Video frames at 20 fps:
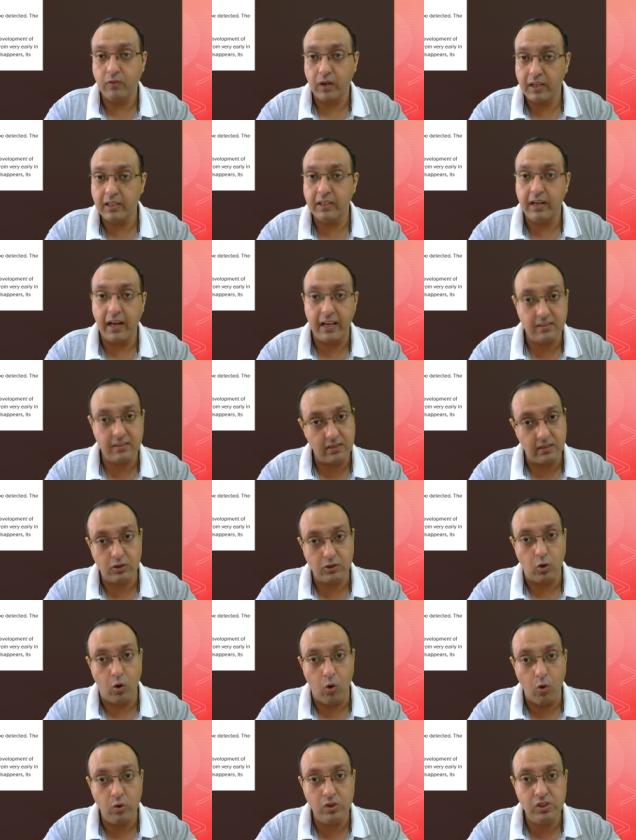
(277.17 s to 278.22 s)
It has
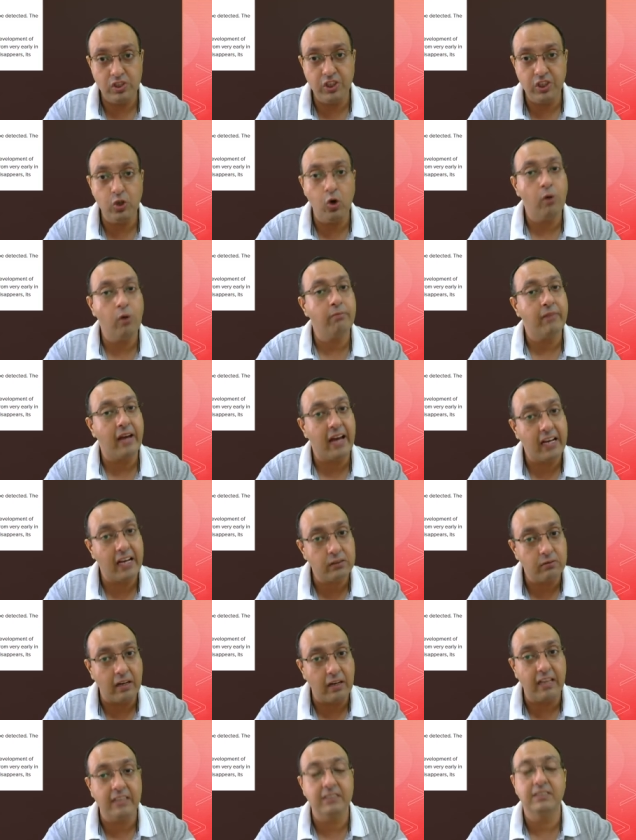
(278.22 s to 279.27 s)
its own genome as
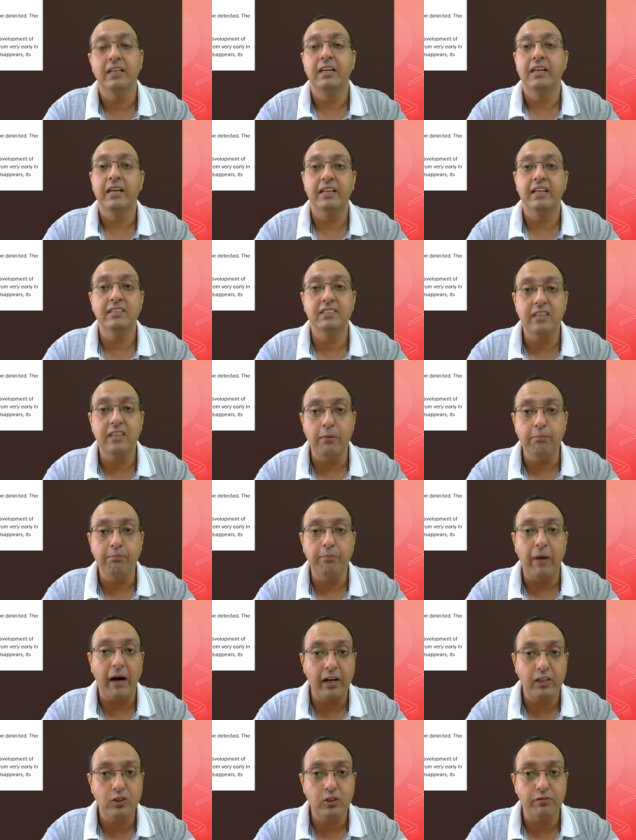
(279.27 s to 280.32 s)
well as in some
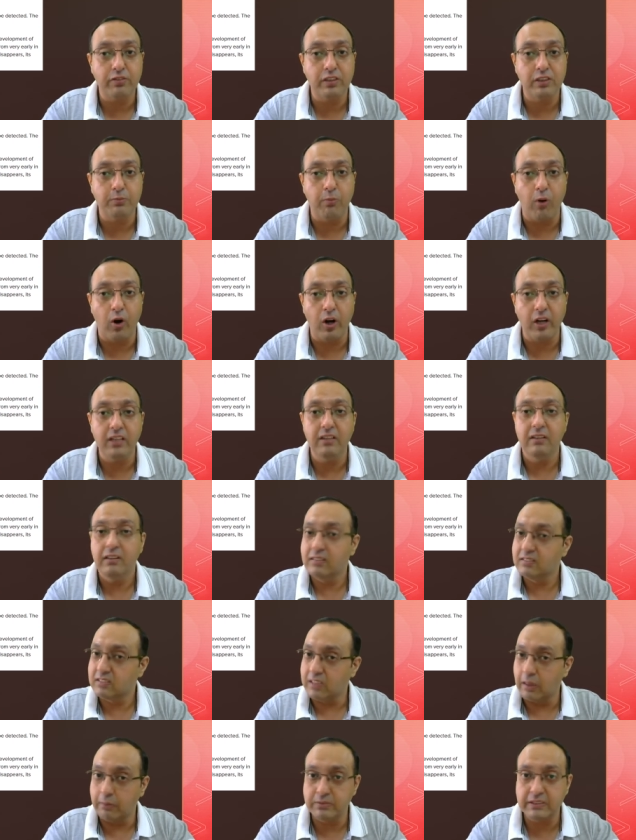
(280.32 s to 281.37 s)
parts of its body,
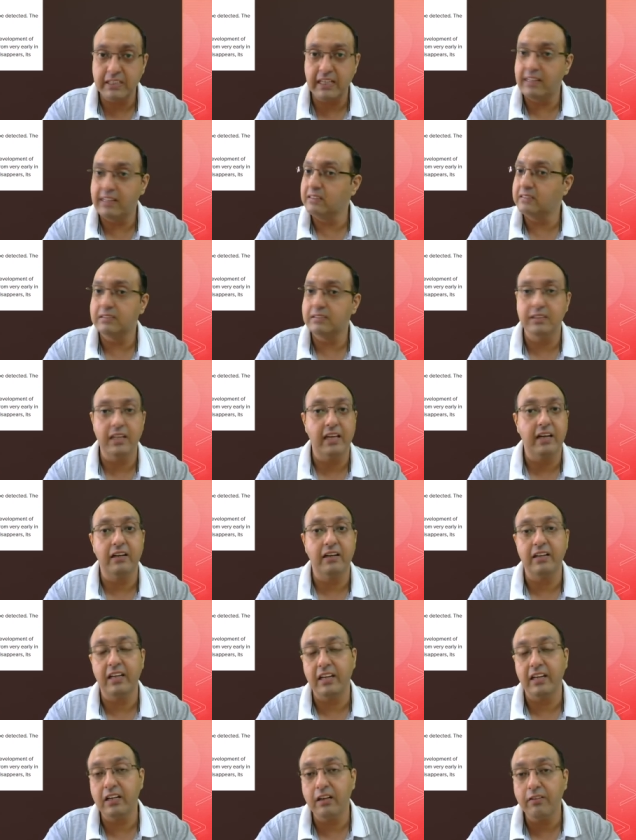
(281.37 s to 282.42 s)
some cells, they
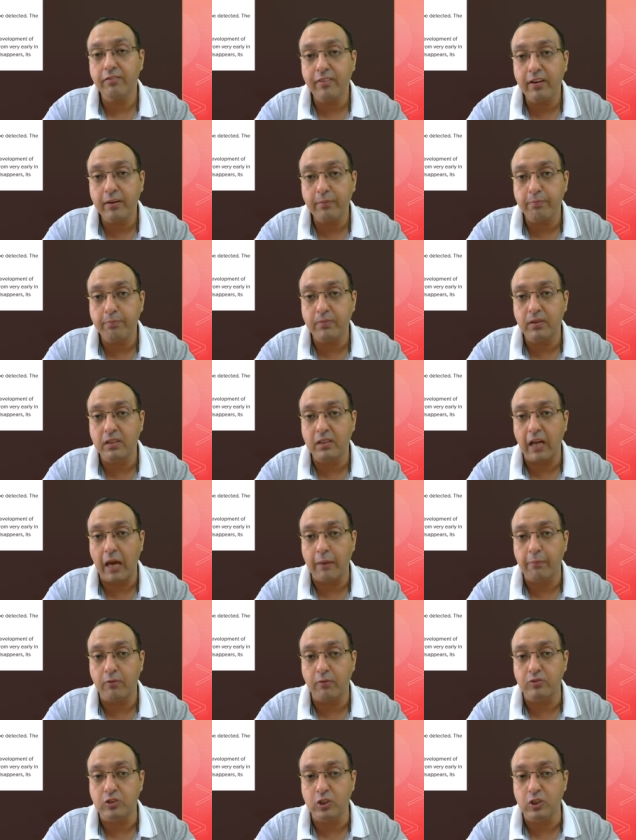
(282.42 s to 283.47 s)
contain a different
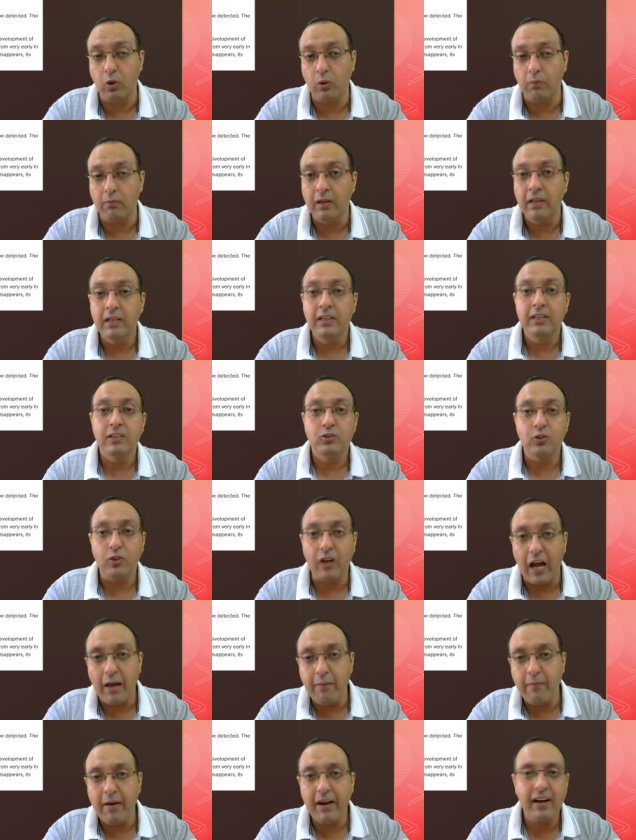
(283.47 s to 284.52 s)
type of genome. So
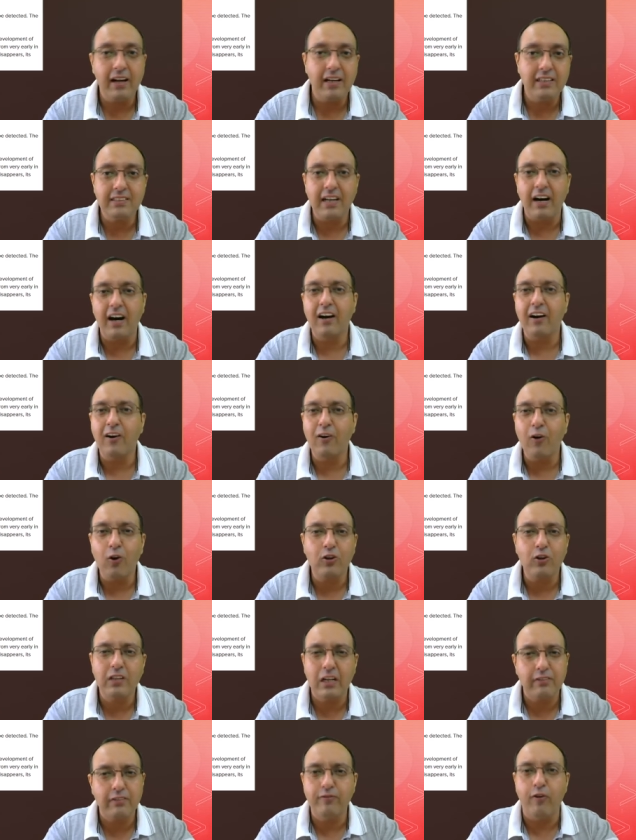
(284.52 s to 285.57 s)
chimeras are
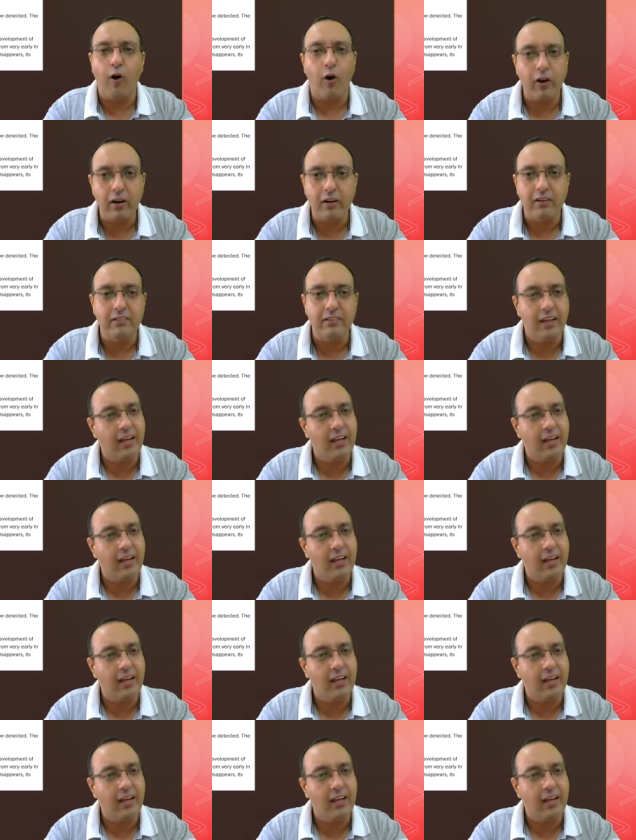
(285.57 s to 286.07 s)
not that foreign.